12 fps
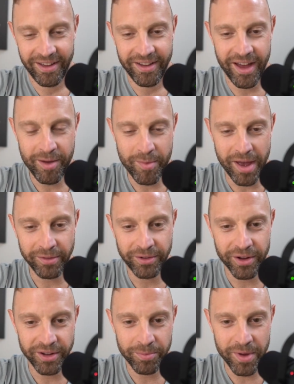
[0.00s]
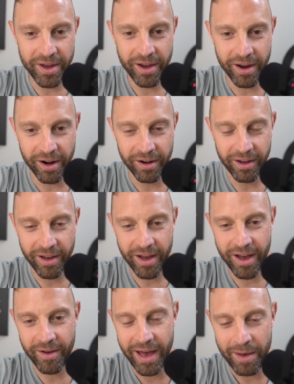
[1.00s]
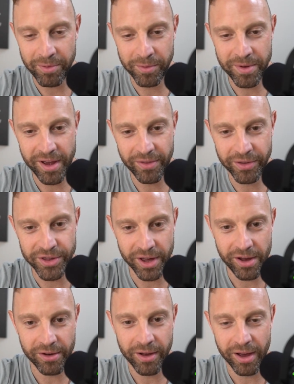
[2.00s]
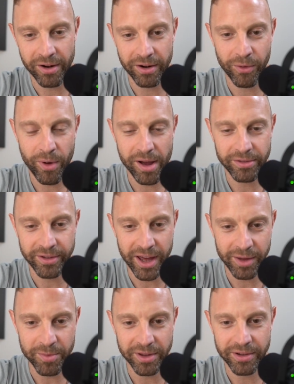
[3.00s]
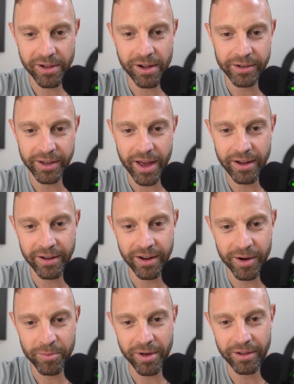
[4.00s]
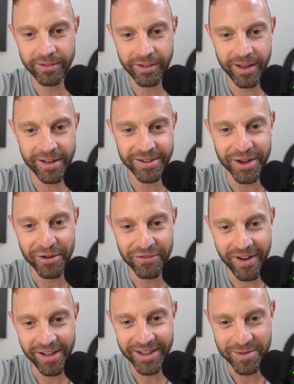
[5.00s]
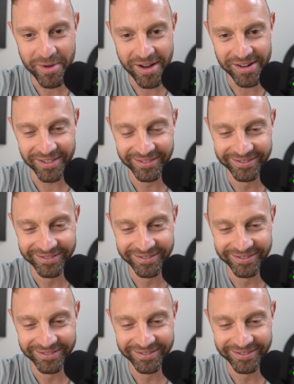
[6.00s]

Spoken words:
Yeah, man. Good to be here. Happy to be on the show. I don't know why it's taken me so long to get here, but finally I'm on.